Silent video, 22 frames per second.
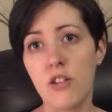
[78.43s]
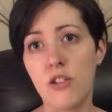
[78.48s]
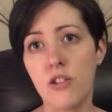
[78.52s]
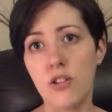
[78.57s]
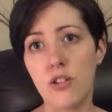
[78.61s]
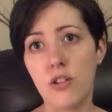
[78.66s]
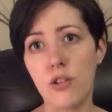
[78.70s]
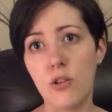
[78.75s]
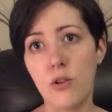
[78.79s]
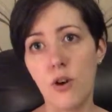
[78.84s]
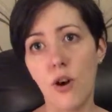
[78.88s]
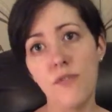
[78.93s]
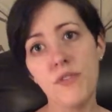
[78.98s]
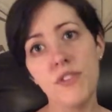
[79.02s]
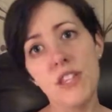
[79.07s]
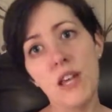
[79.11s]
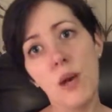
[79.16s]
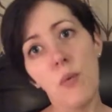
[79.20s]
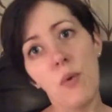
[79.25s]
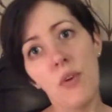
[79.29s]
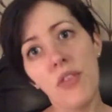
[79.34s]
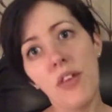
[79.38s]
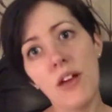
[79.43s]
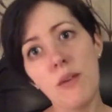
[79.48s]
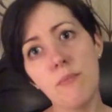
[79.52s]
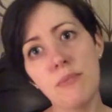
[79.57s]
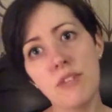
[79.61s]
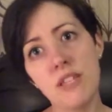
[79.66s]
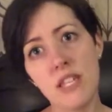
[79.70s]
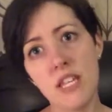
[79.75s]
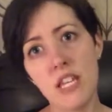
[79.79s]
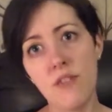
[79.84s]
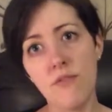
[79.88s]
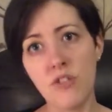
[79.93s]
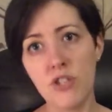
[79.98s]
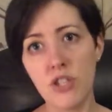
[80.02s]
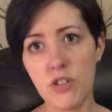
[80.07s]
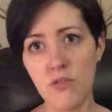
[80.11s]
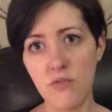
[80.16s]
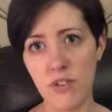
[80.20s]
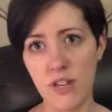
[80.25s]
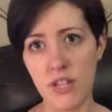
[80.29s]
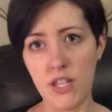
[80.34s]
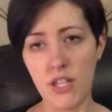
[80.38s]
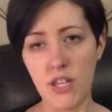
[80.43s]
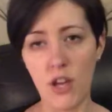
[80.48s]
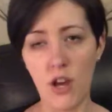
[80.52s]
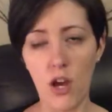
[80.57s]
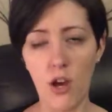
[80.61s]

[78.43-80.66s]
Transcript: to offset what they perceive as the risk